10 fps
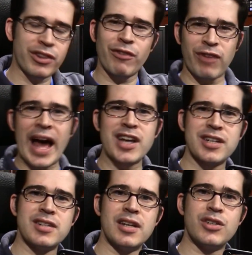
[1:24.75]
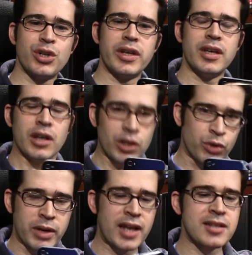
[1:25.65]
the flash essentially
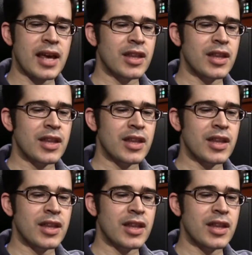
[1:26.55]
illuminates,